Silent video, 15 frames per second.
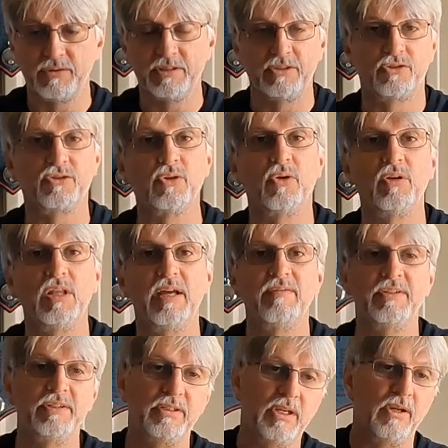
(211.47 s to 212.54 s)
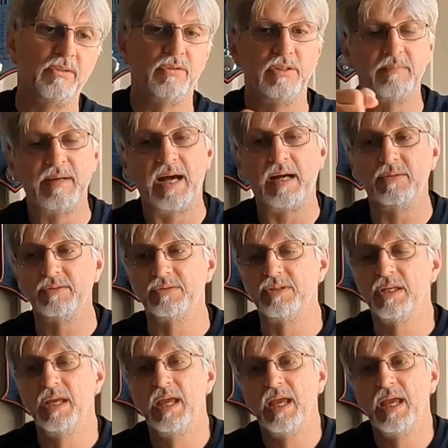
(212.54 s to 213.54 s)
you're in control of it, you go through the mountains.